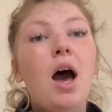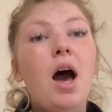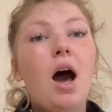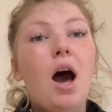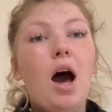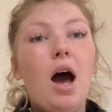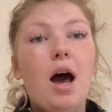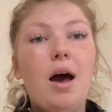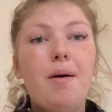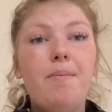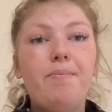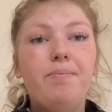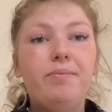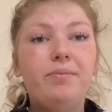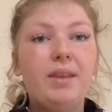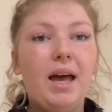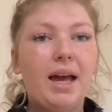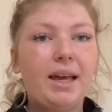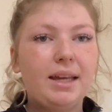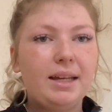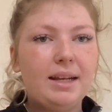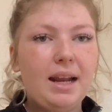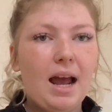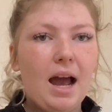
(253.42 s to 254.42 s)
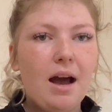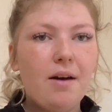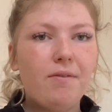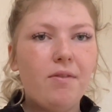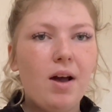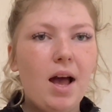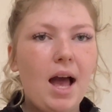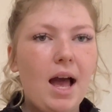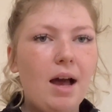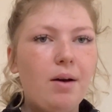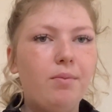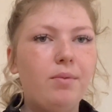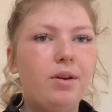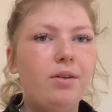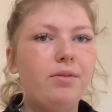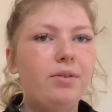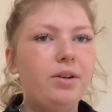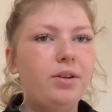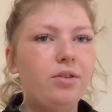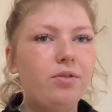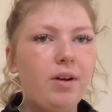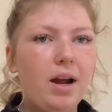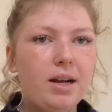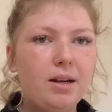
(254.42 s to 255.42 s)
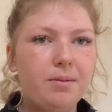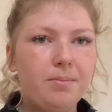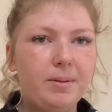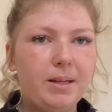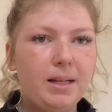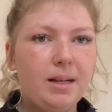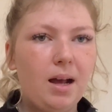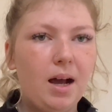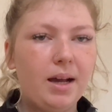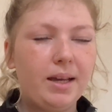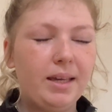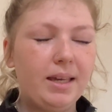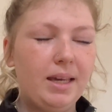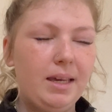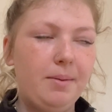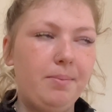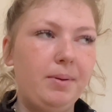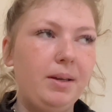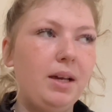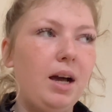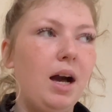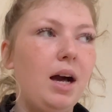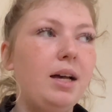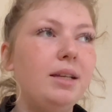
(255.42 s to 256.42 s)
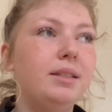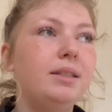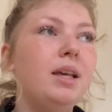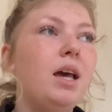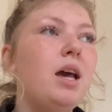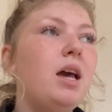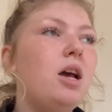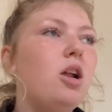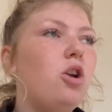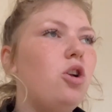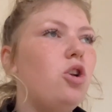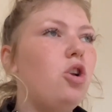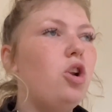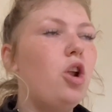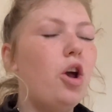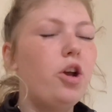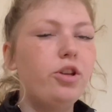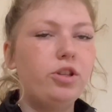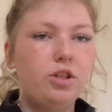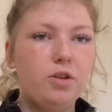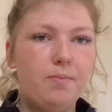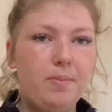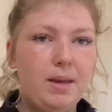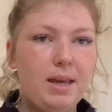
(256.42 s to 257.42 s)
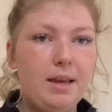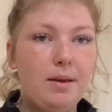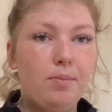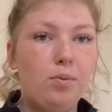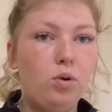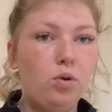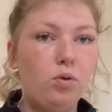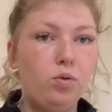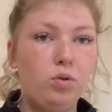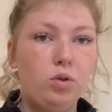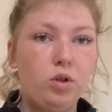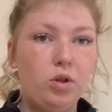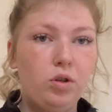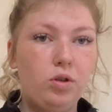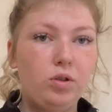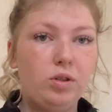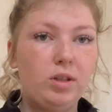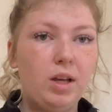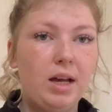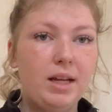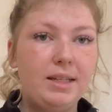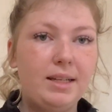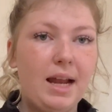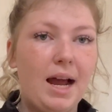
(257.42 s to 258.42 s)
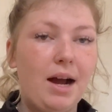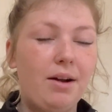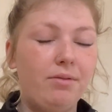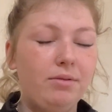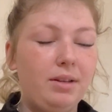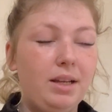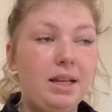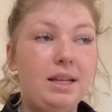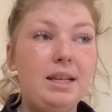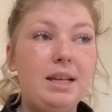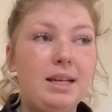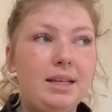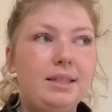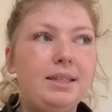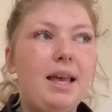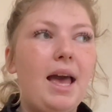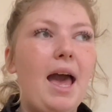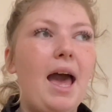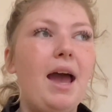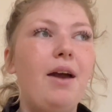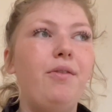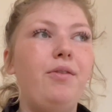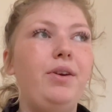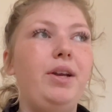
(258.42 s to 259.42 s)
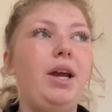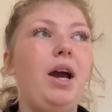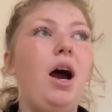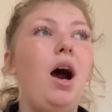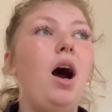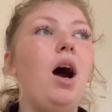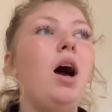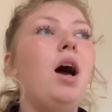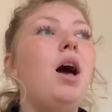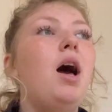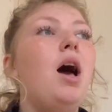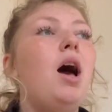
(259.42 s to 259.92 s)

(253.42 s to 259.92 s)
that can have her, and we're incredibly lucky because loads of people use her down in this area.